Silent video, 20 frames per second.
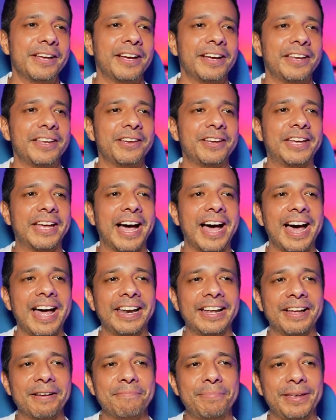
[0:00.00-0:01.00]
You
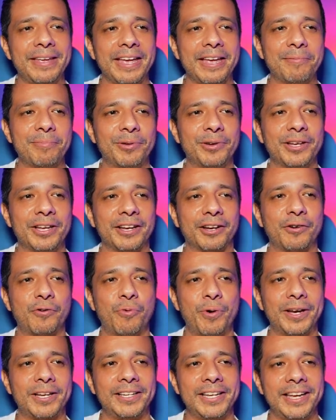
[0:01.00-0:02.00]
gotta be able to
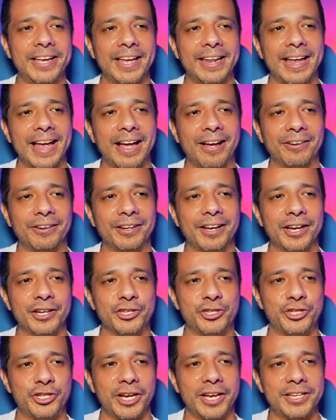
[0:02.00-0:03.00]
quickly get out,
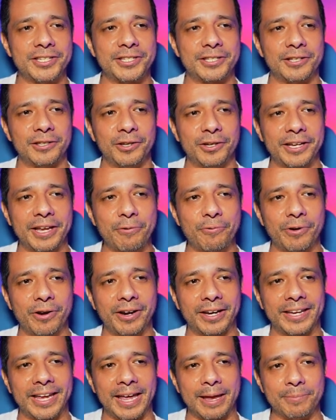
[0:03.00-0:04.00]
adjust, look at where
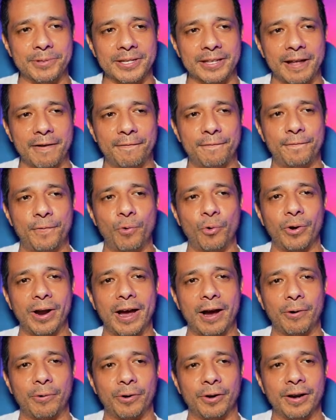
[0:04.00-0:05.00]
it came to that 4
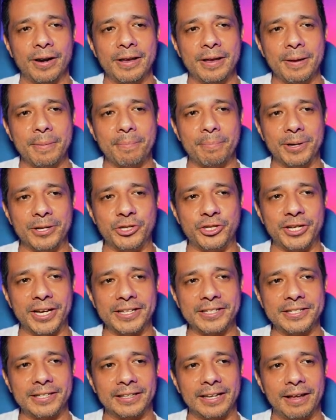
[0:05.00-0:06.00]
hour
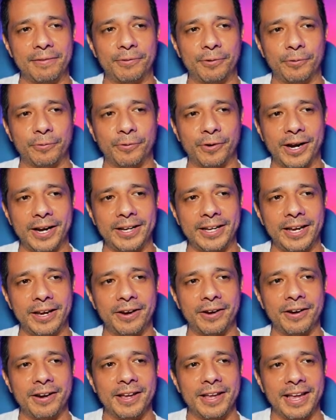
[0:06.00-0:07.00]
magenta level right
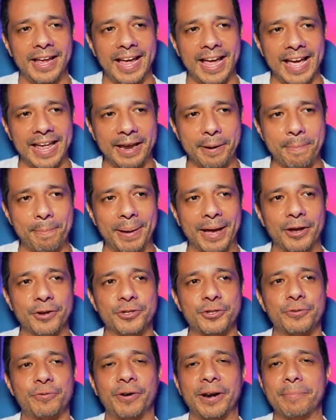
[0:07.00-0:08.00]
here, and it
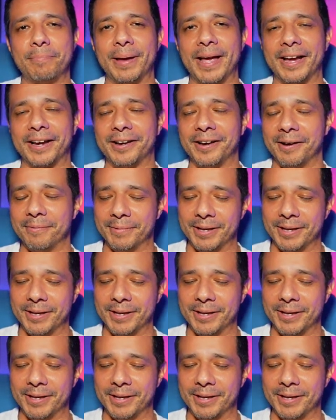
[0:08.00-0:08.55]
bounced right back up.